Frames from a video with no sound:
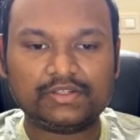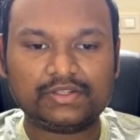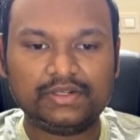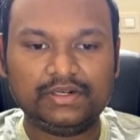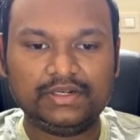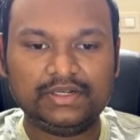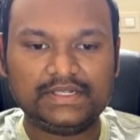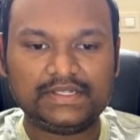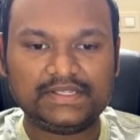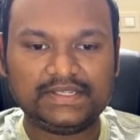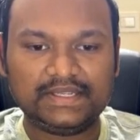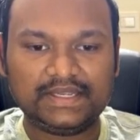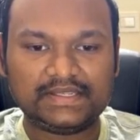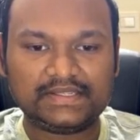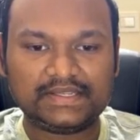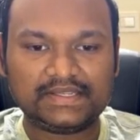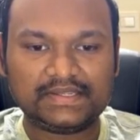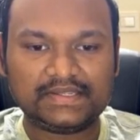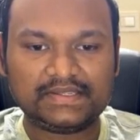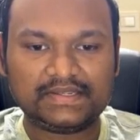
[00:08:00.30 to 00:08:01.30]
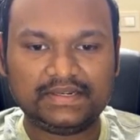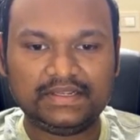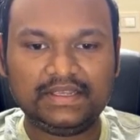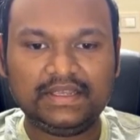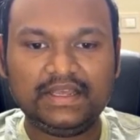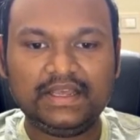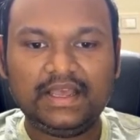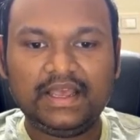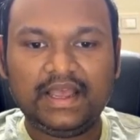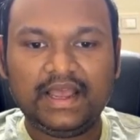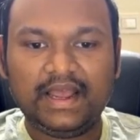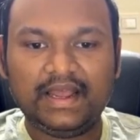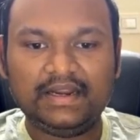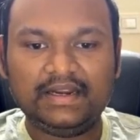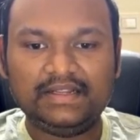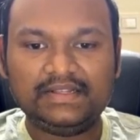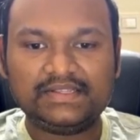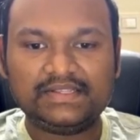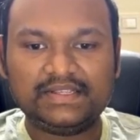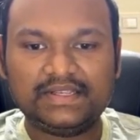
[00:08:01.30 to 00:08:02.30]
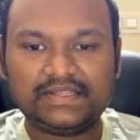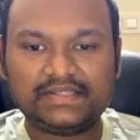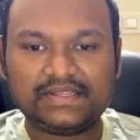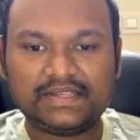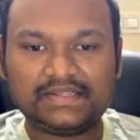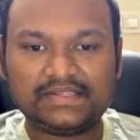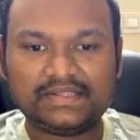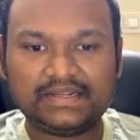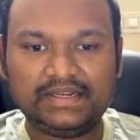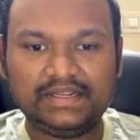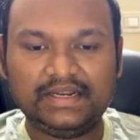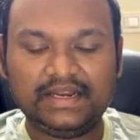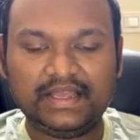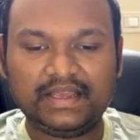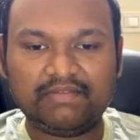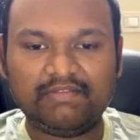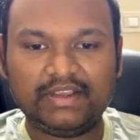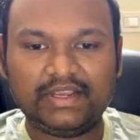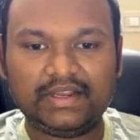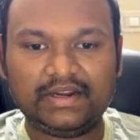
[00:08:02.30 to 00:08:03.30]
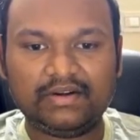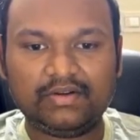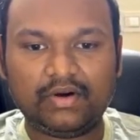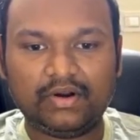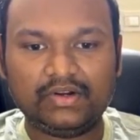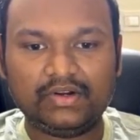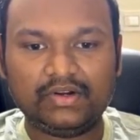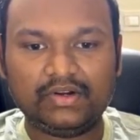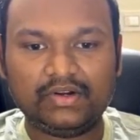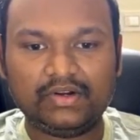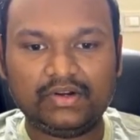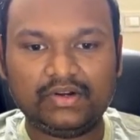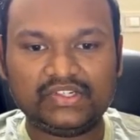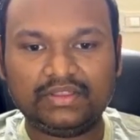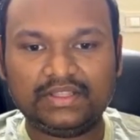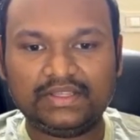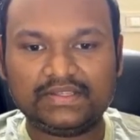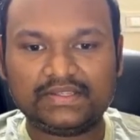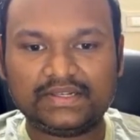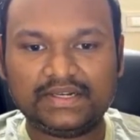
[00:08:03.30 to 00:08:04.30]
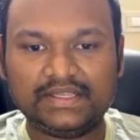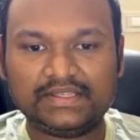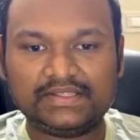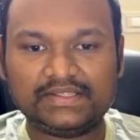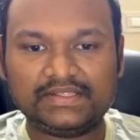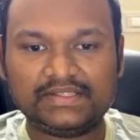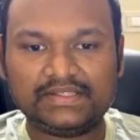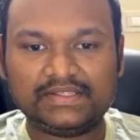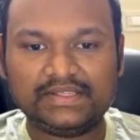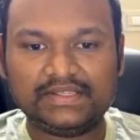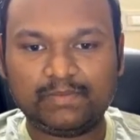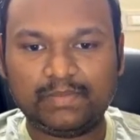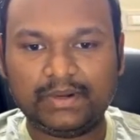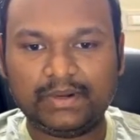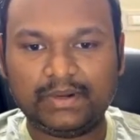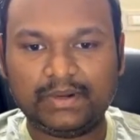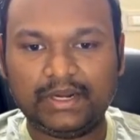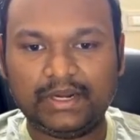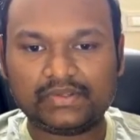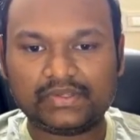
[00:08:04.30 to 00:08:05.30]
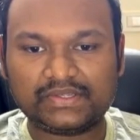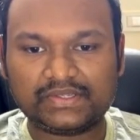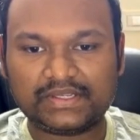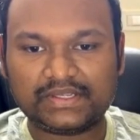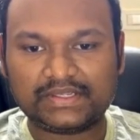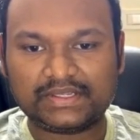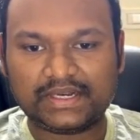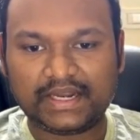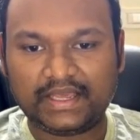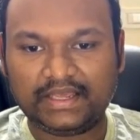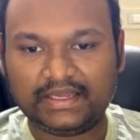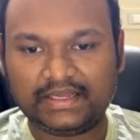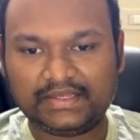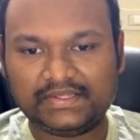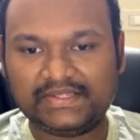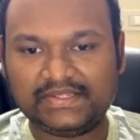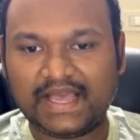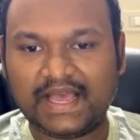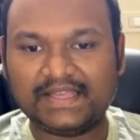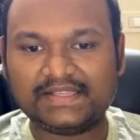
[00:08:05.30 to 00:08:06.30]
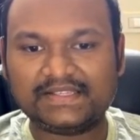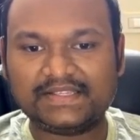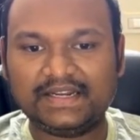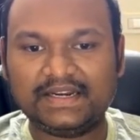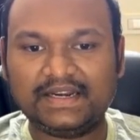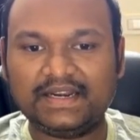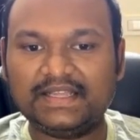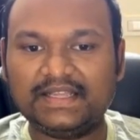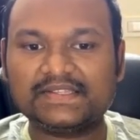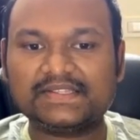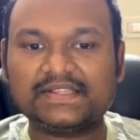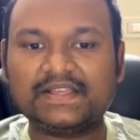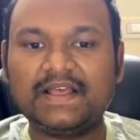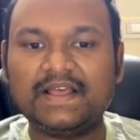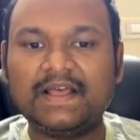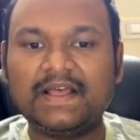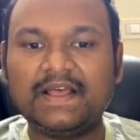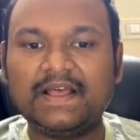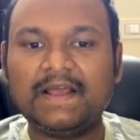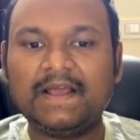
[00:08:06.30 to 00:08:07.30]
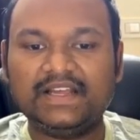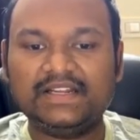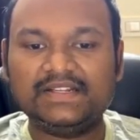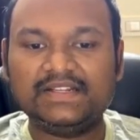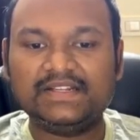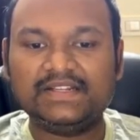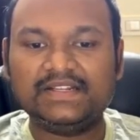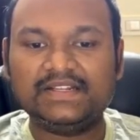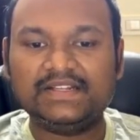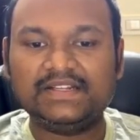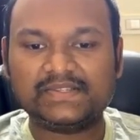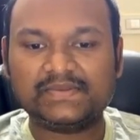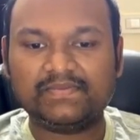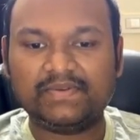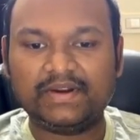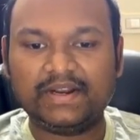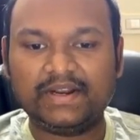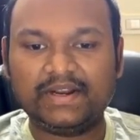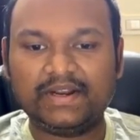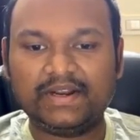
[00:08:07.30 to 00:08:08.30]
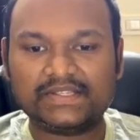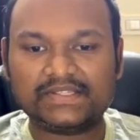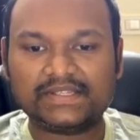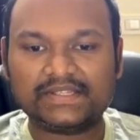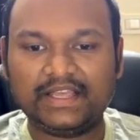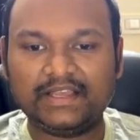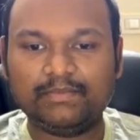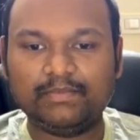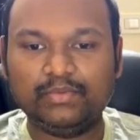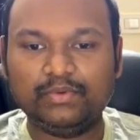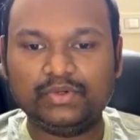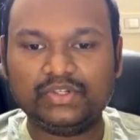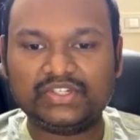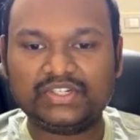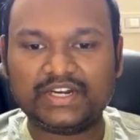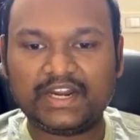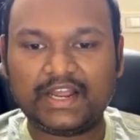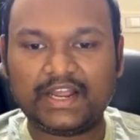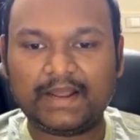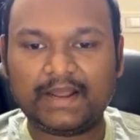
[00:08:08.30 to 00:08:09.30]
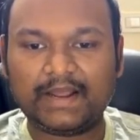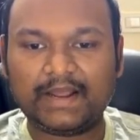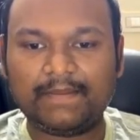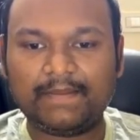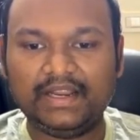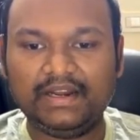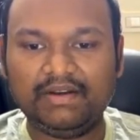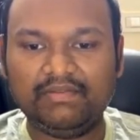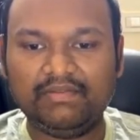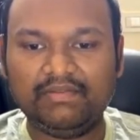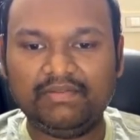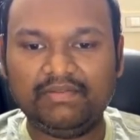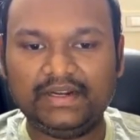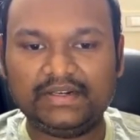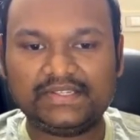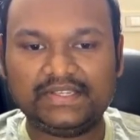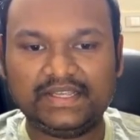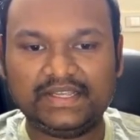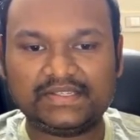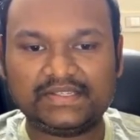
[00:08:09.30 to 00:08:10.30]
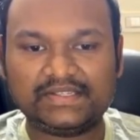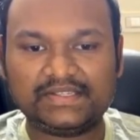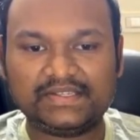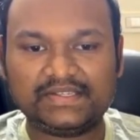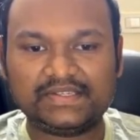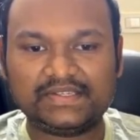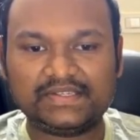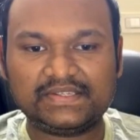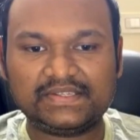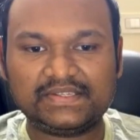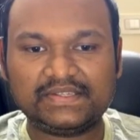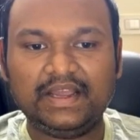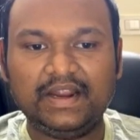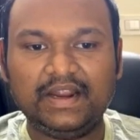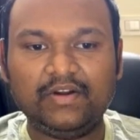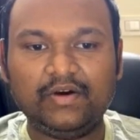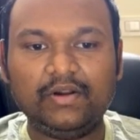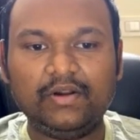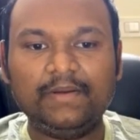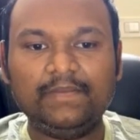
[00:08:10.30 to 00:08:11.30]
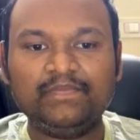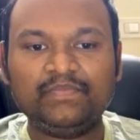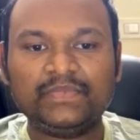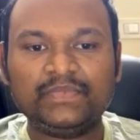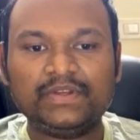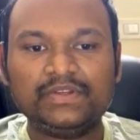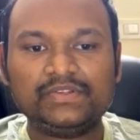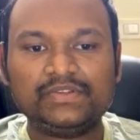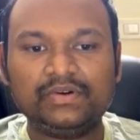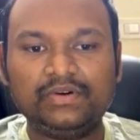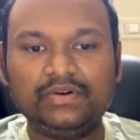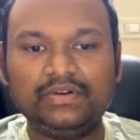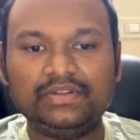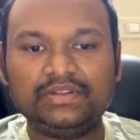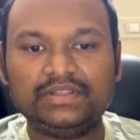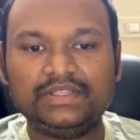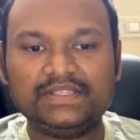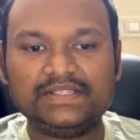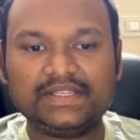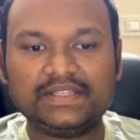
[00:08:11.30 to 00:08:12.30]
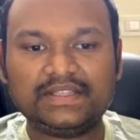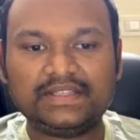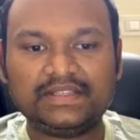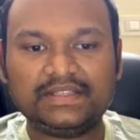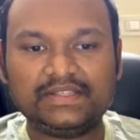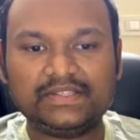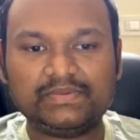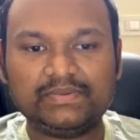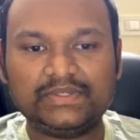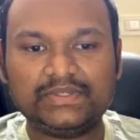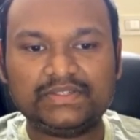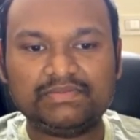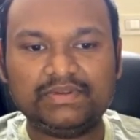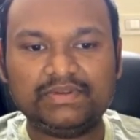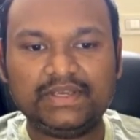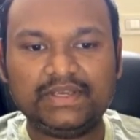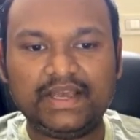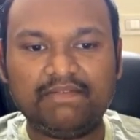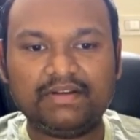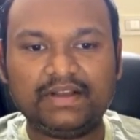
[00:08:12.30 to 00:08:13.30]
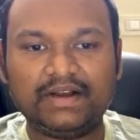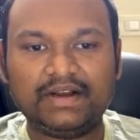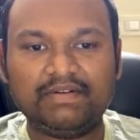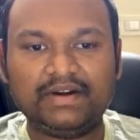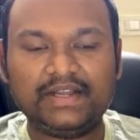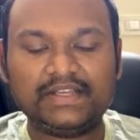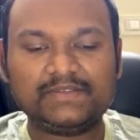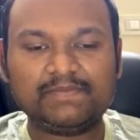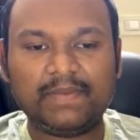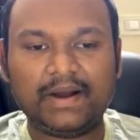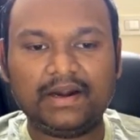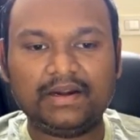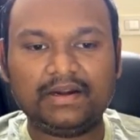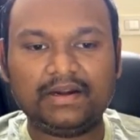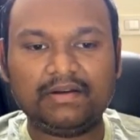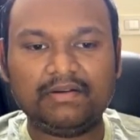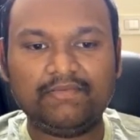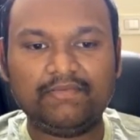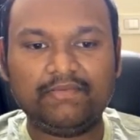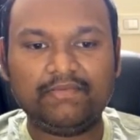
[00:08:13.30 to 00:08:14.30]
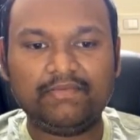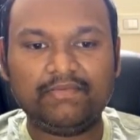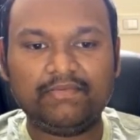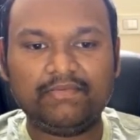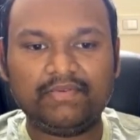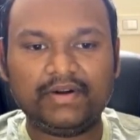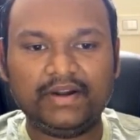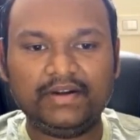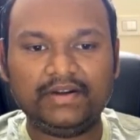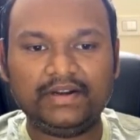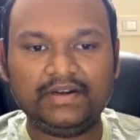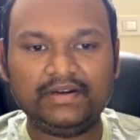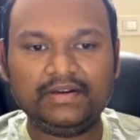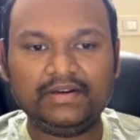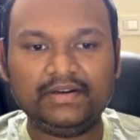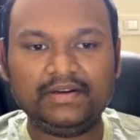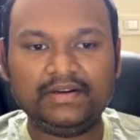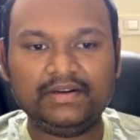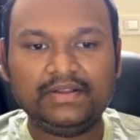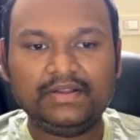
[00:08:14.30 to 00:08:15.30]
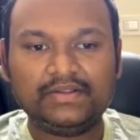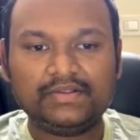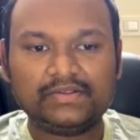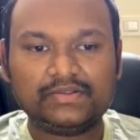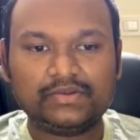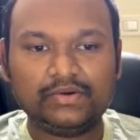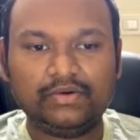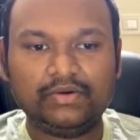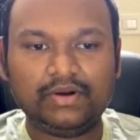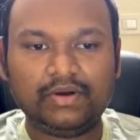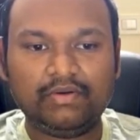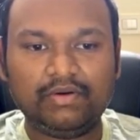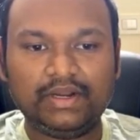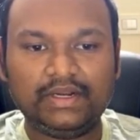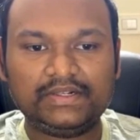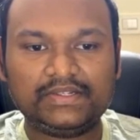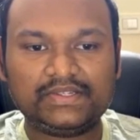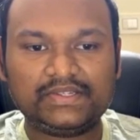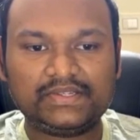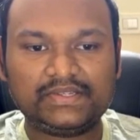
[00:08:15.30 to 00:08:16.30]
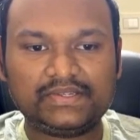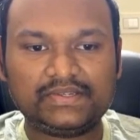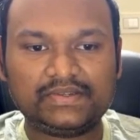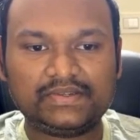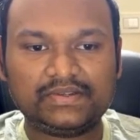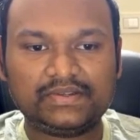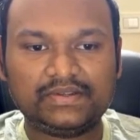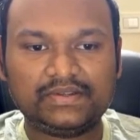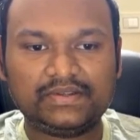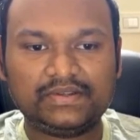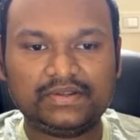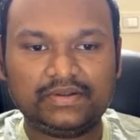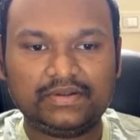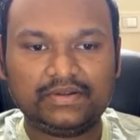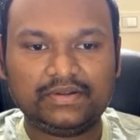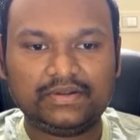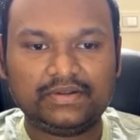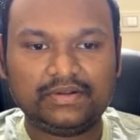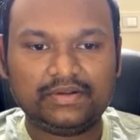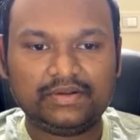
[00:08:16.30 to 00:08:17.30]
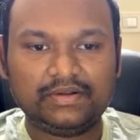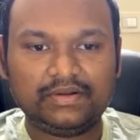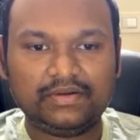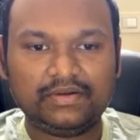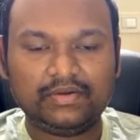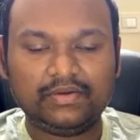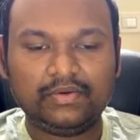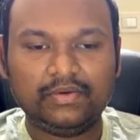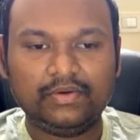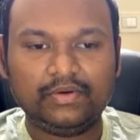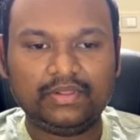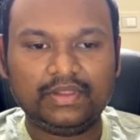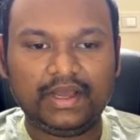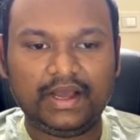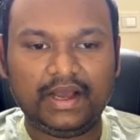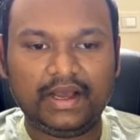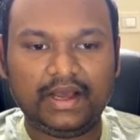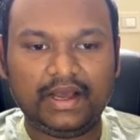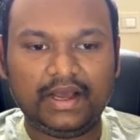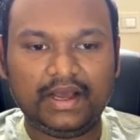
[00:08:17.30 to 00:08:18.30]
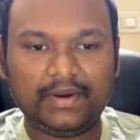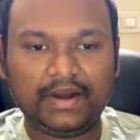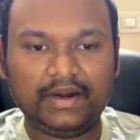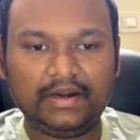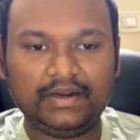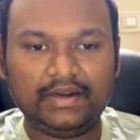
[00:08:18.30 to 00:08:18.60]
learn CSS3, and in CSS3 like we can concentrate on things like CSS preprocessors like Sass and Less, and CSS frameworks like Bootstrap, Tailwind, CSS, and all. So these are the things which we have covered as part of front end. So now let's go to the other part.